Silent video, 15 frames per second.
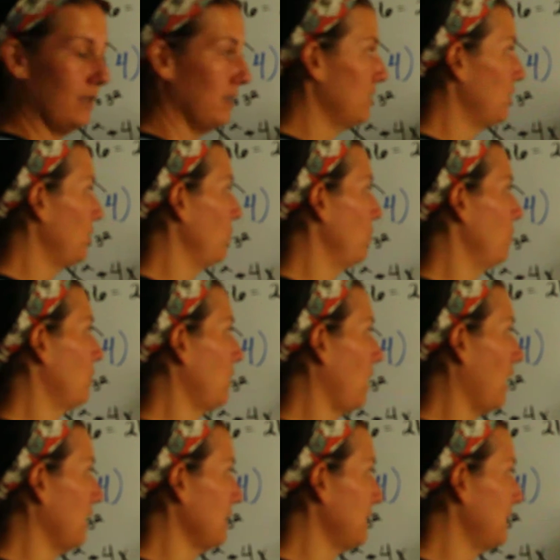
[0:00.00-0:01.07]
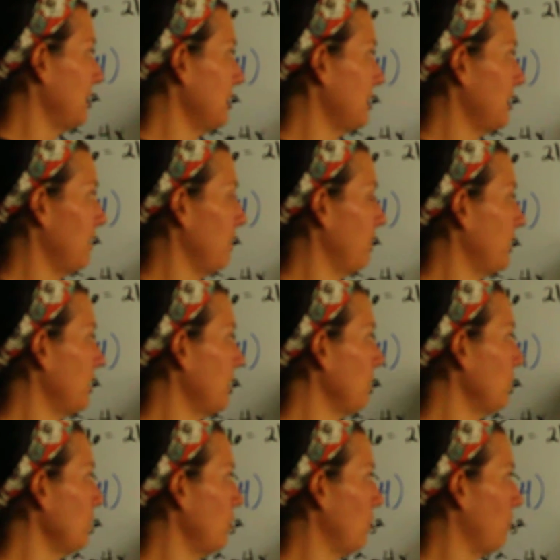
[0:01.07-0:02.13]
two constants in a
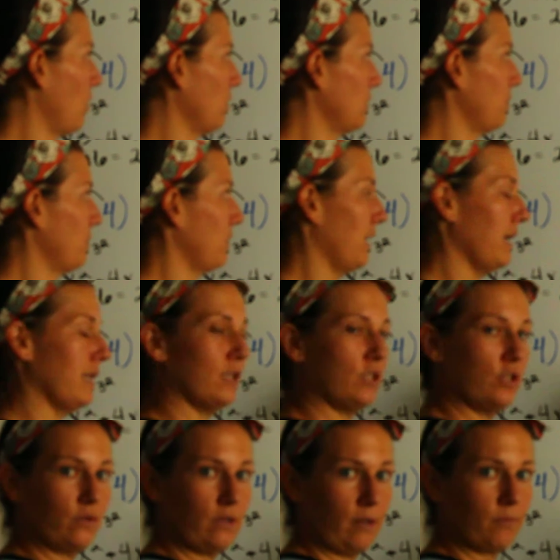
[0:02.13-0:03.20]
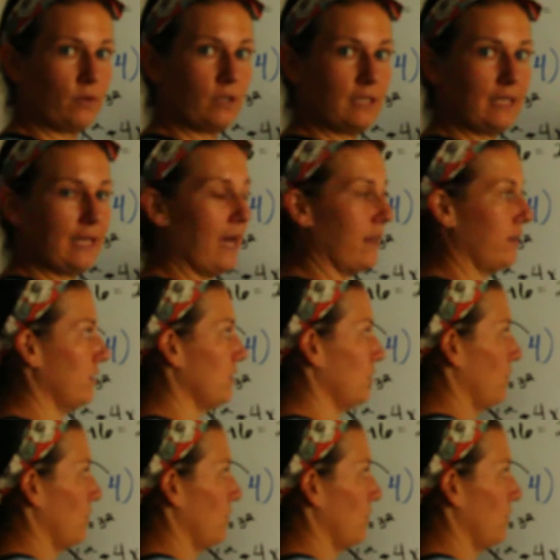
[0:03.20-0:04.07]
variable, you multiply the two numbers together, so